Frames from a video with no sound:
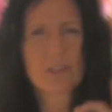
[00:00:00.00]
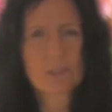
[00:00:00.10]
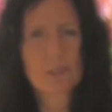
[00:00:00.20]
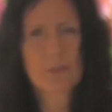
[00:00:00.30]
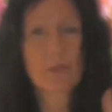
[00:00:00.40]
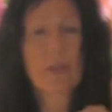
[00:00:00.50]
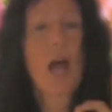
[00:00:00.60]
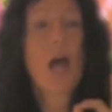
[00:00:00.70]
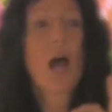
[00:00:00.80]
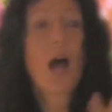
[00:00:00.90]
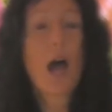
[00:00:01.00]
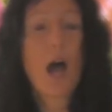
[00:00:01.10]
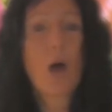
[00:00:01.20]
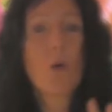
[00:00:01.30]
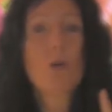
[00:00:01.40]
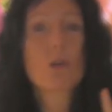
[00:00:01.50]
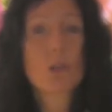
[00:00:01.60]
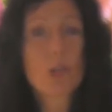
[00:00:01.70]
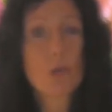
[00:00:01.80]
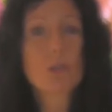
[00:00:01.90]
to do with how
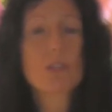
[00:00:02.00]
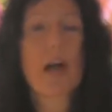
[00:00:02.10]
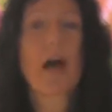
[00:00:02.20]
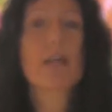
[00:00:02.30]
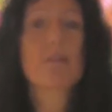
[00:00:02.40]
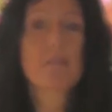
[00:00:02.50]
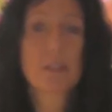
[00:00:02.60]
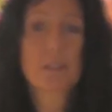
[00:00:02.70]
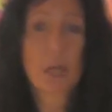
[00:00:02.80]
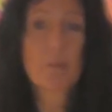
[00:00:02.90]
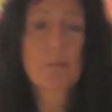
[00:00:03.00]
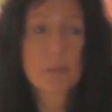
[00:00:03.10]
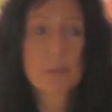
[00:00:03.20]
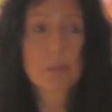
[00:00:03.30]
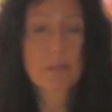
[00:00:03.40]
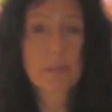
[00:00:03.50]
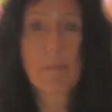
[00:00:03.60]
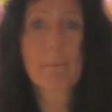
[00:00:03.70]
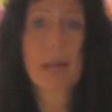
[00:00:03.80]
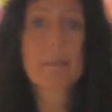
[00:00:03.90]
close I felt comfortable with
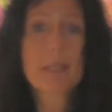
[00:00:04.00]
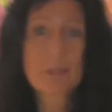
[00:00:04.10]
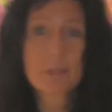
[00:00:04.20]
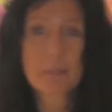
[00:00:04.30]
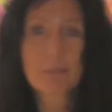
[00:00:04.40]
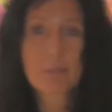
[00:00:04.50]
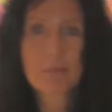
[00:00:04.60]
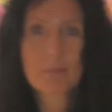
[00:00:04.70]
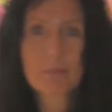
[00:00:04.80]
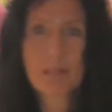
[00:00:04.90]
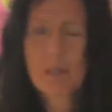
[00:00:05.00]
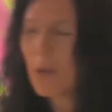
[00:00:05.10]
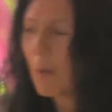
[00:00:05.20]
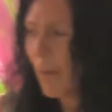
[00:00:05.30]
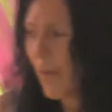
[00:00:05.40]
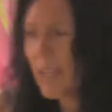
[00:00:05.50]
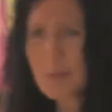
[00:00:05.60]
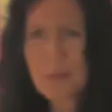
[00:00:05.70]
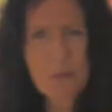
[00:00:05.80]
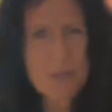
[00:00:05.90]
them coming to me. My
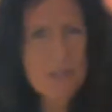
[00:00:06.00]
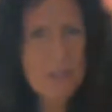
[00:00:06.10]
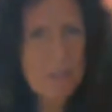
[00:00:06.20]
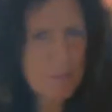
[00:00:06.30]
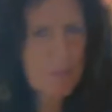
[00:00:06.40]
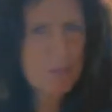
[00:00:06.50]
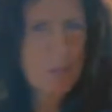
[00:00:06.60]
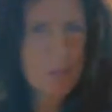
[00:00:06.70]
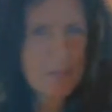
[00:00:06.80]
husband was more